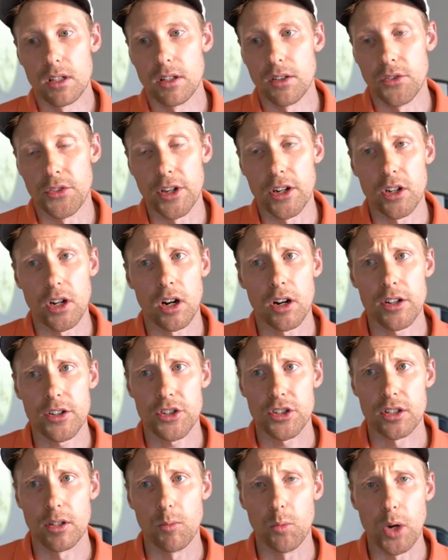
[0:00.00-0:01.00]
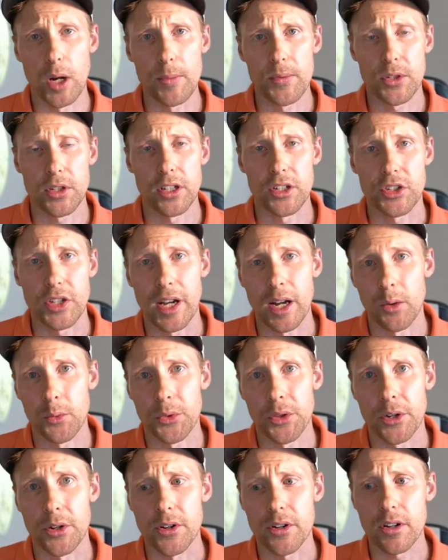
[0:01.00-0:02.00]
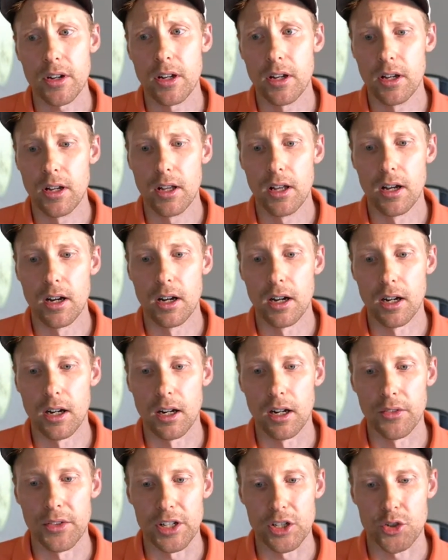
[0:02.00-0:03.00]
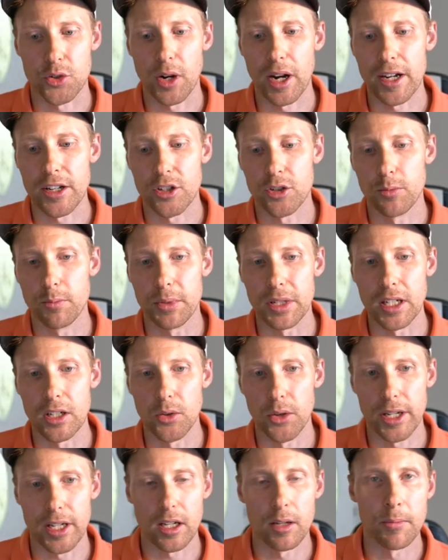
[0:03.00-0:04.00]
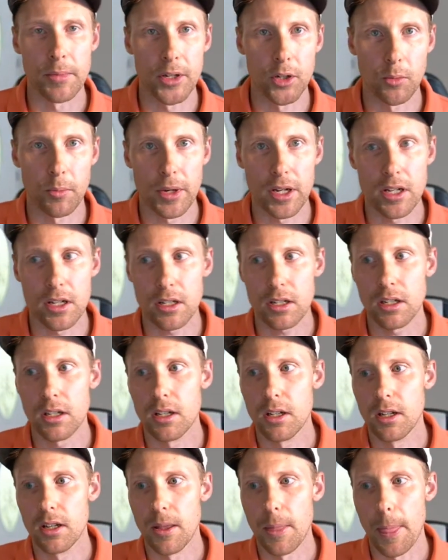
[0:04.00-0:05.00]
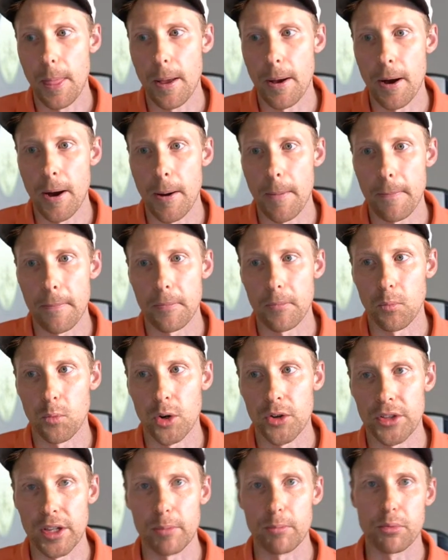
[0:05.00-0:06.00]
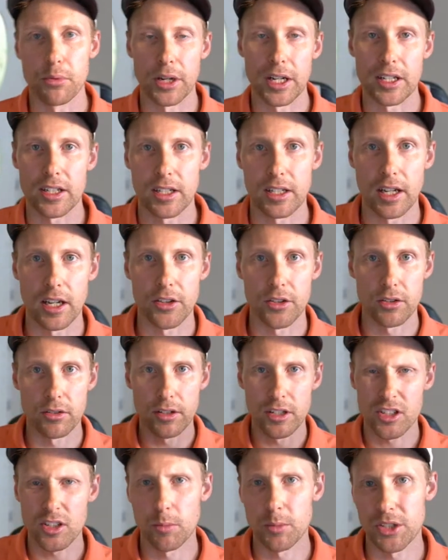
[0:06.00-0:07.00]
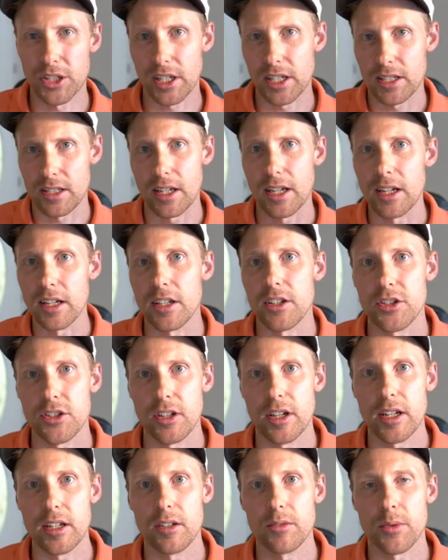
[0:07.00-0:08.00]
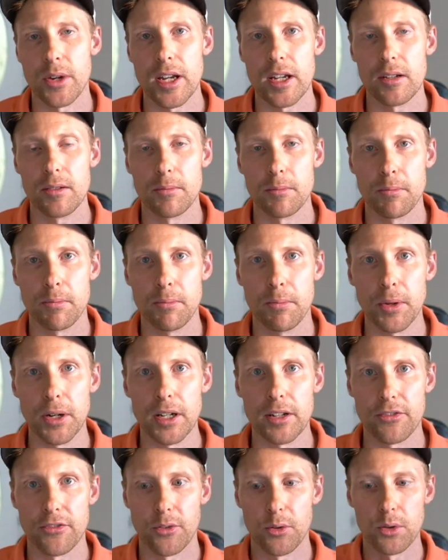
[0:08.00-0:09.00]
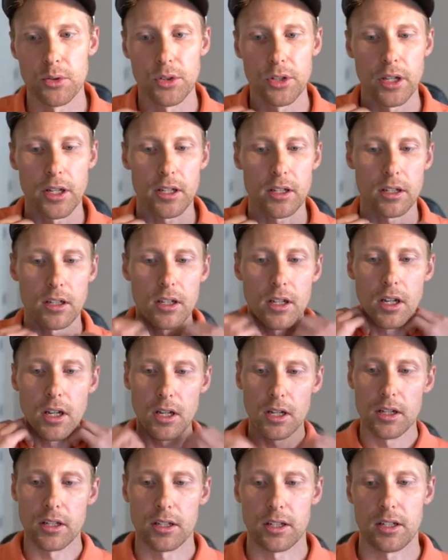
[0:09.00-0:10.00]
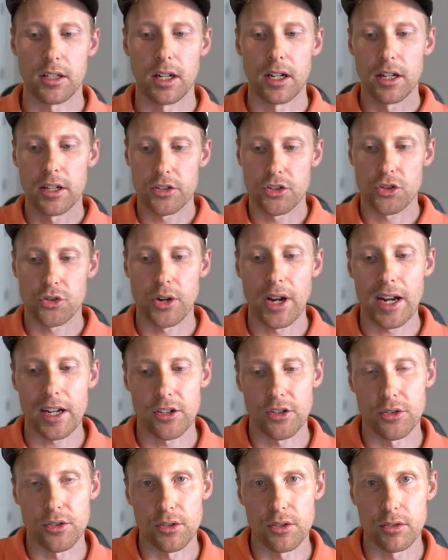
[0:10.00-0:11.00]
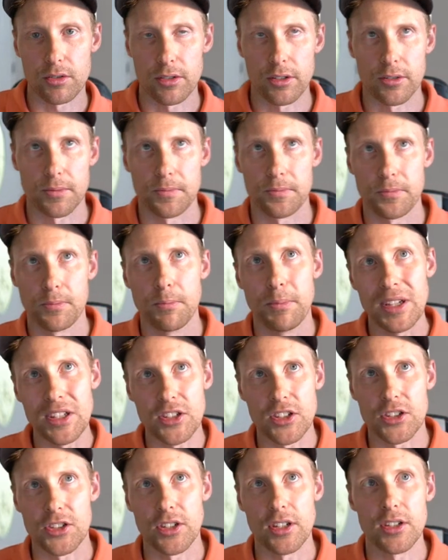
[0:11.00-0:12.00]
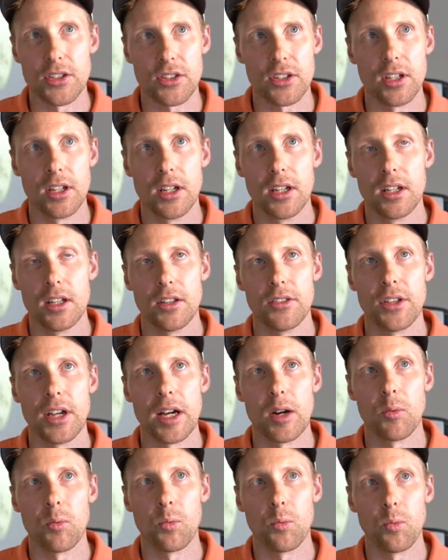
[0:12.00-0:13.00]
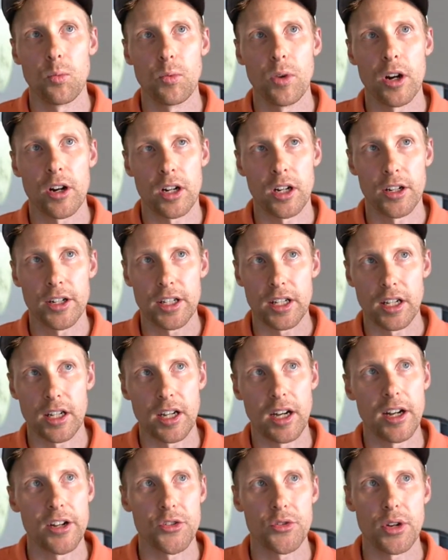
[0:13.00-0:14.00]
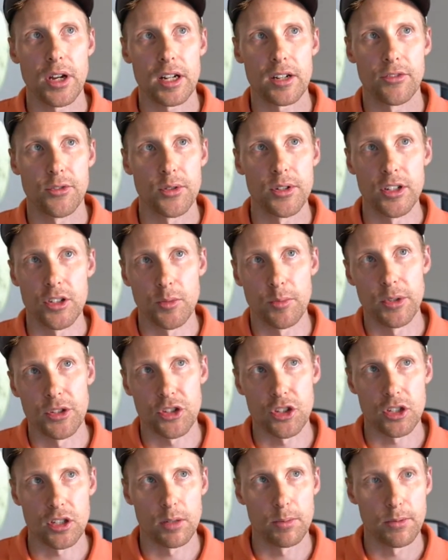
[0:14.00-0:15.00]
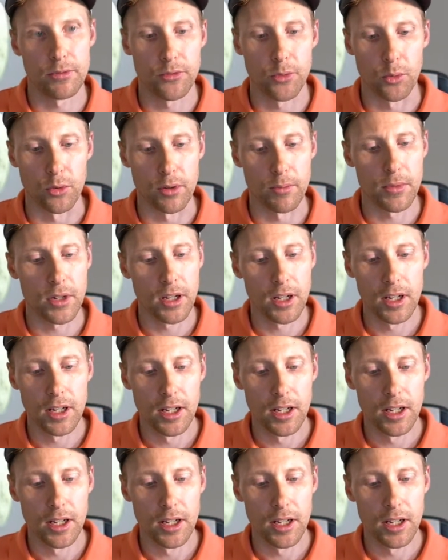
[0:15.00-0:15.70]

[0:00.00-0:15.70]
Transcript: There are some websites out there that try to be like a middleman, where they bring together, it's almost like a dating site, right? But for like contractor or businesses that are cutting a contract for another business to perform.